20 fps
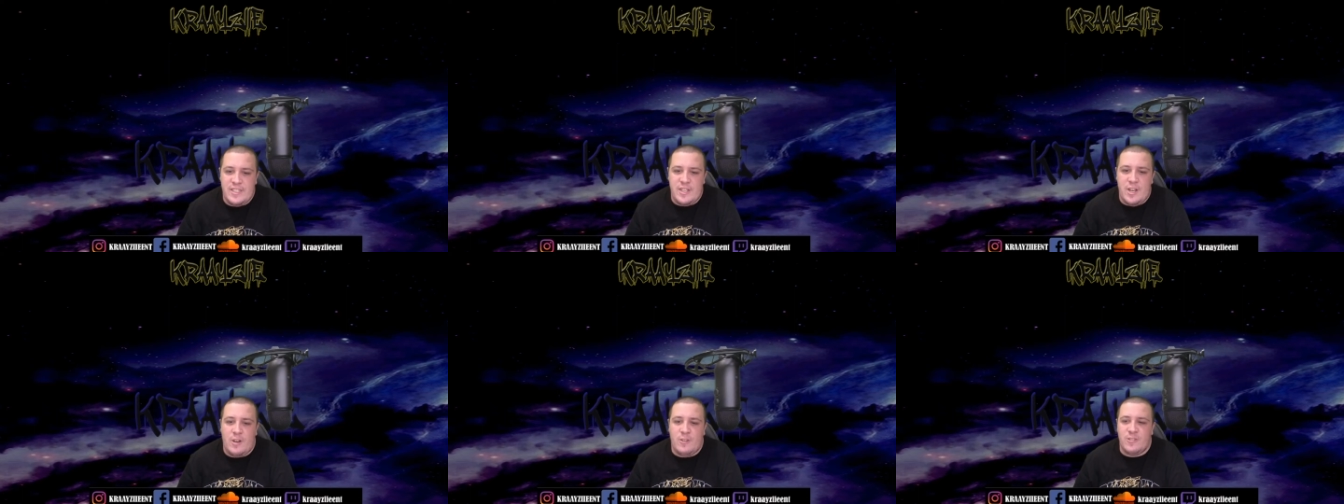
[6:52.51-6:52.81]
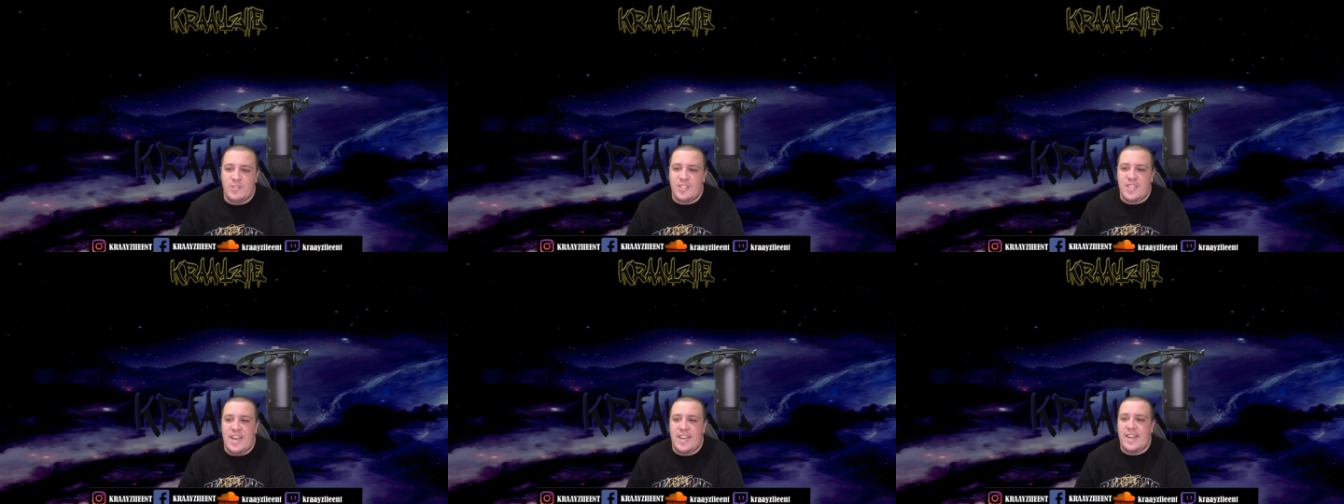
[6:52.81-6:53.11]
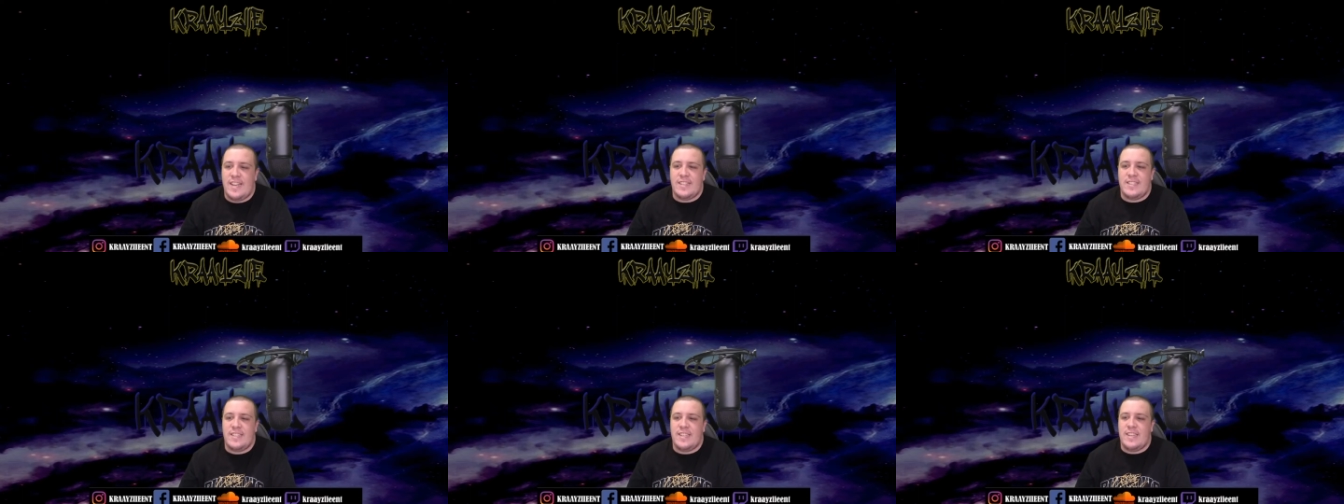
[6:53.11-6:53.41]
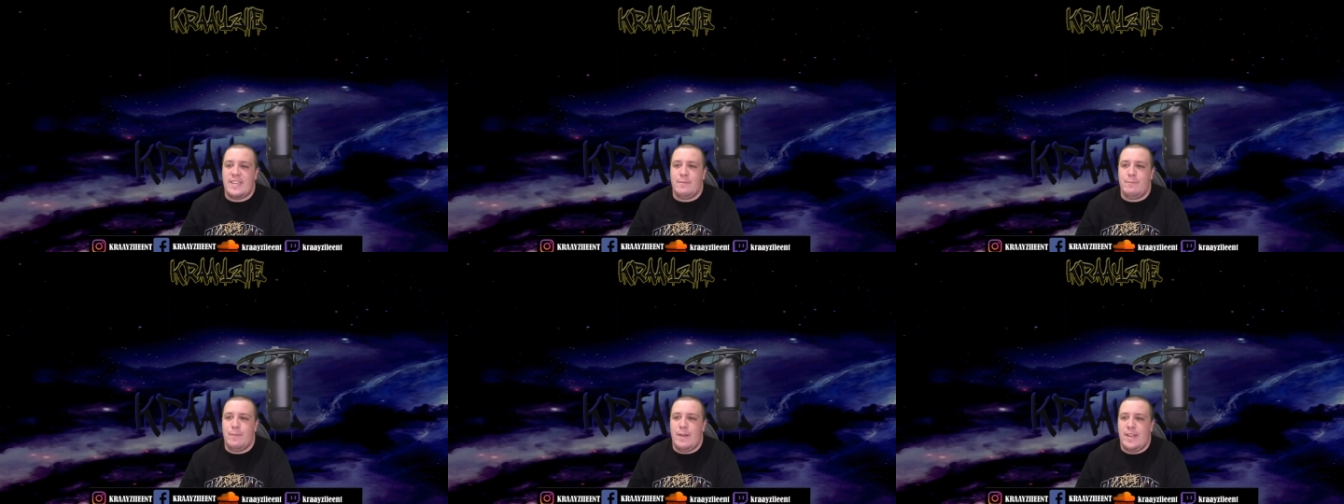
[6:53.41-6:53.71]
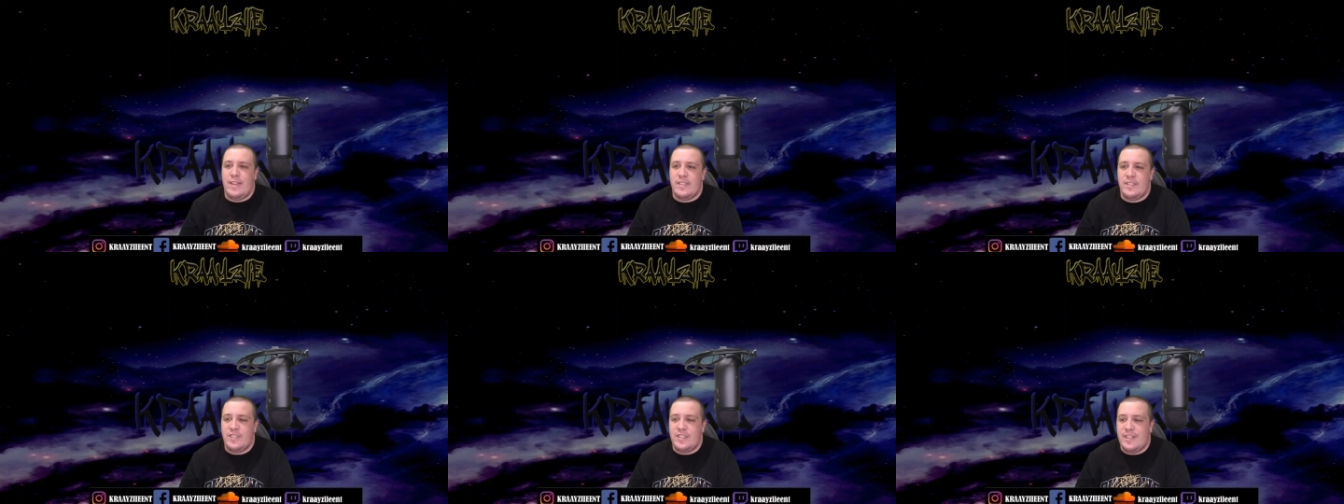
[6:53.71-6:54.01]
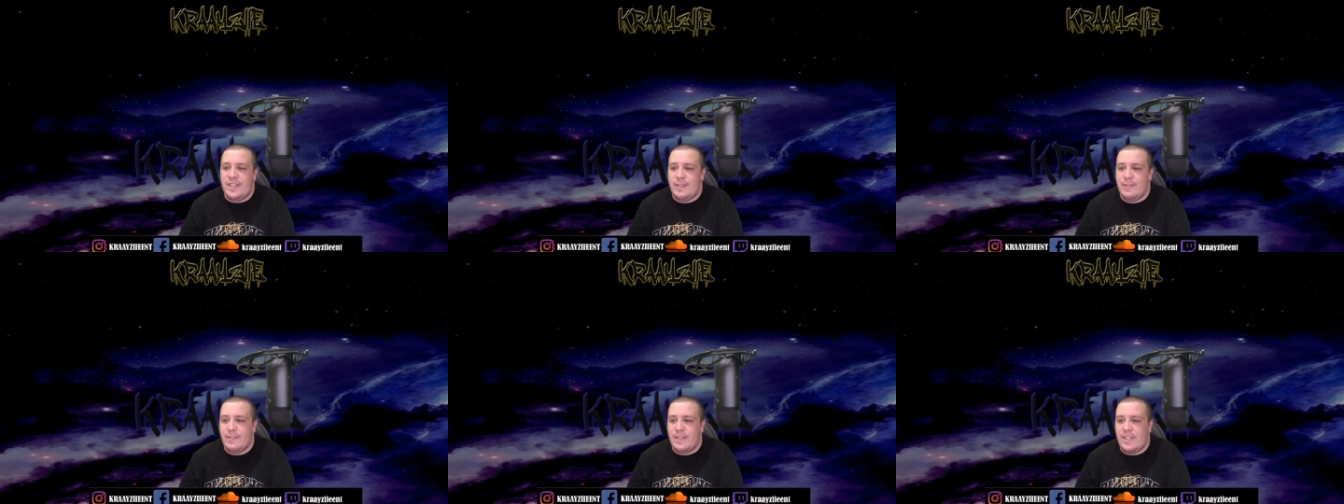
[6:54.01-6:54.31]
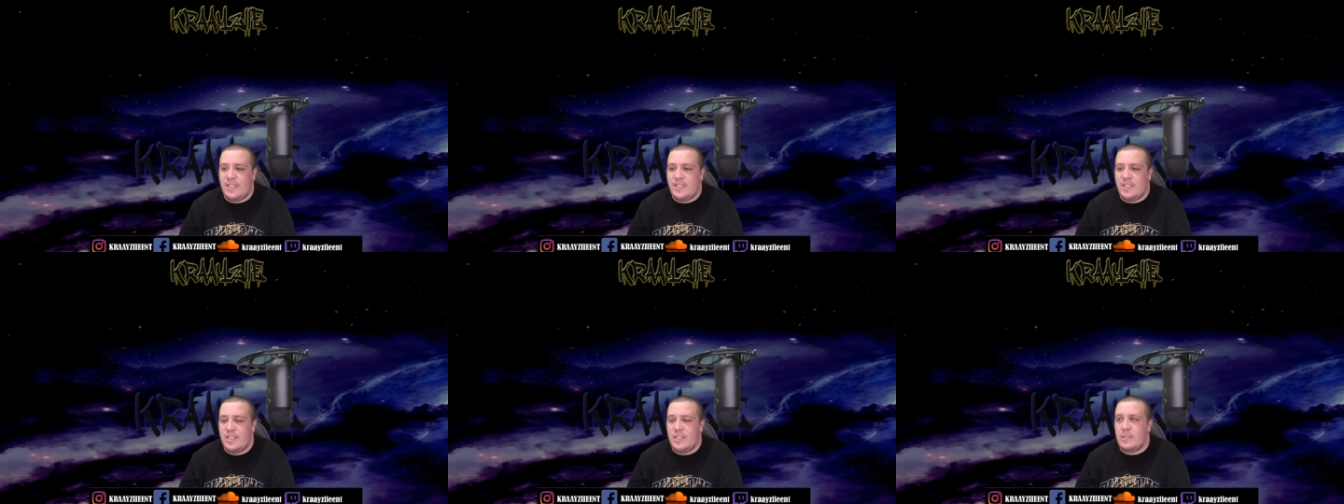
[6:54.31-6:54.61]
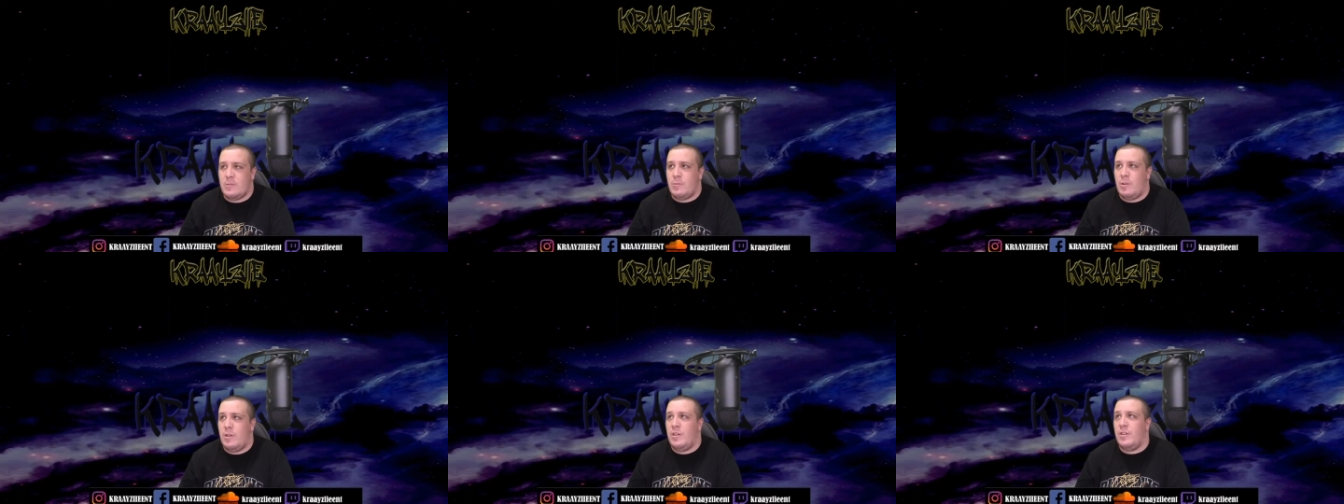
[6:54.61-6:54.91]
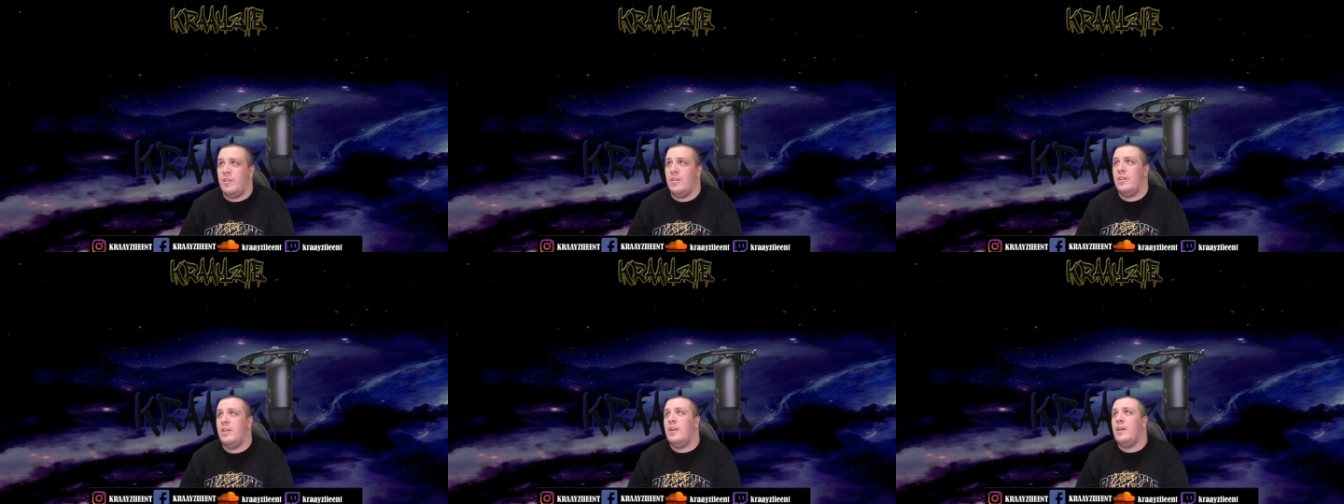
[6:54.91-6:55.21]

yo, shout out to him, man. You killed that shit as well.